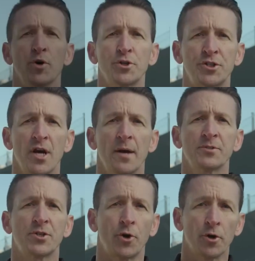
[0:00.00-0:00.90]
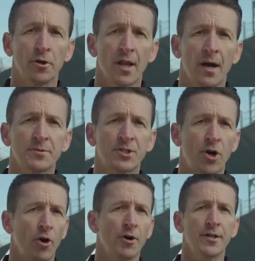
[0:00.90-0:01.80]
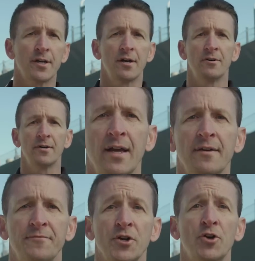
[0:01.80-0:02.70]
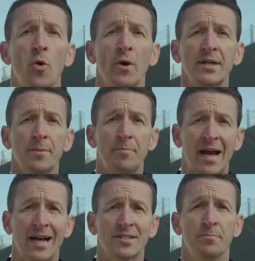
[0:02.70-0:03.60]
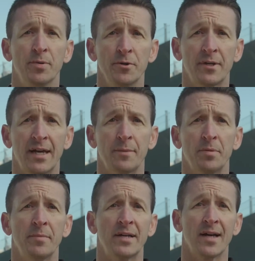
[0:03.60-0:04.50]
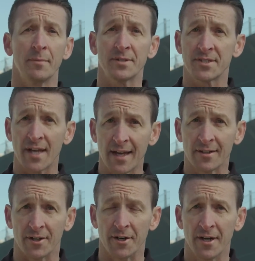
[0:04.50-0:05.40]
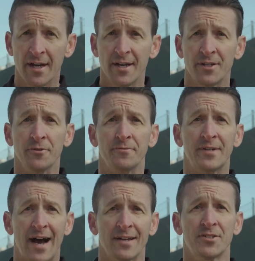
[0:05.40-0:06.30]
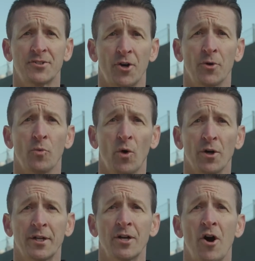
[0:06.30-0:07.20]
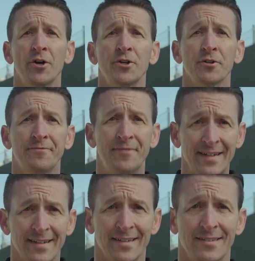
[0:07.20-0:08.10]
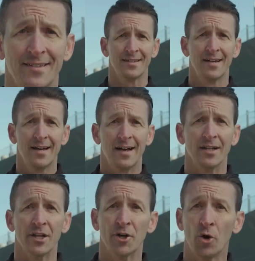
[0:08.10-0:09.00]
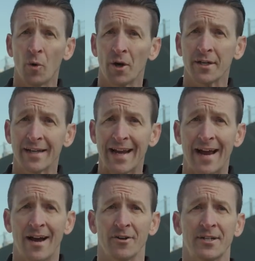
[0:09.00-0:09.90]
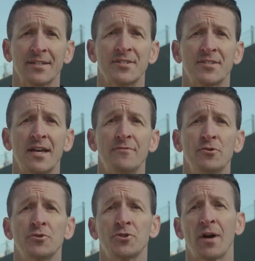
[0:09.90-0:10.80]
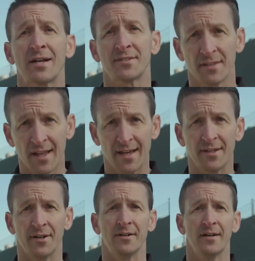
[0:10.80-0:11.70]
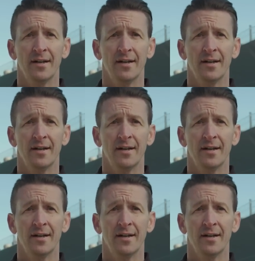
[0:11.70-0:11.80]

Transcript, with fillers: Push-ups, curl-ups, cardio, if you're going to pass boot camp and become a sailor, you've got to start working on your fitness. A little work now can save you stress later.